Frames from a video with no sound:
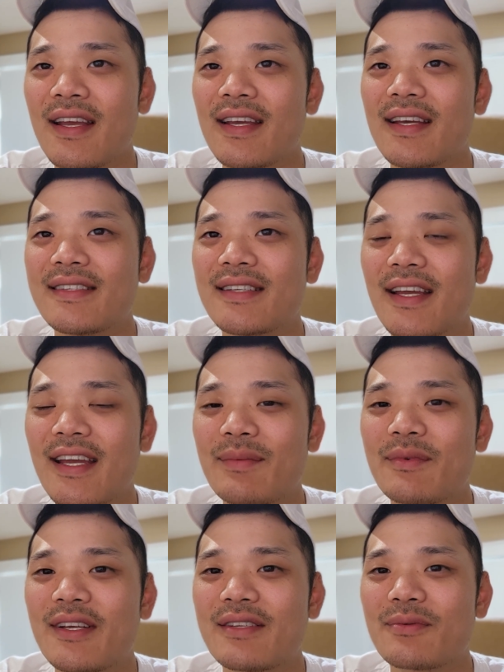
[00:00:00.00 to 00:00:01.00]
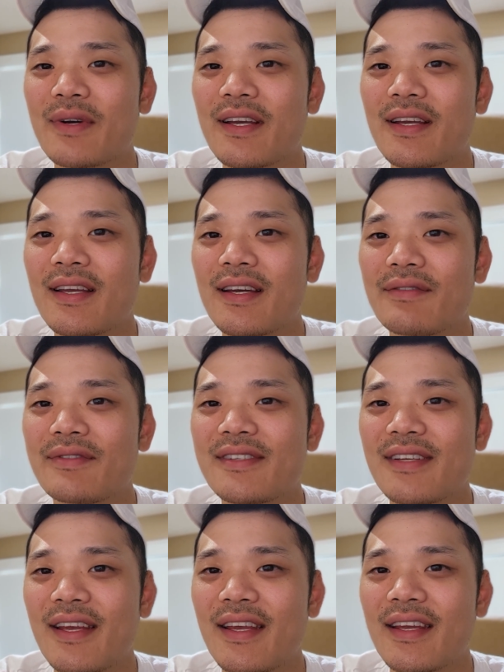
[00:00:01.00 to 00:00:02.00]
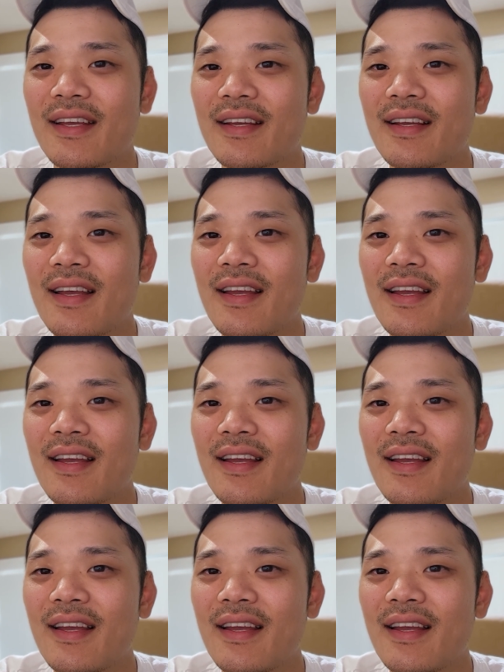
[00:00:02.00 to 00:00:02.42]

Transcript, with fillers: It's AMD's way of saying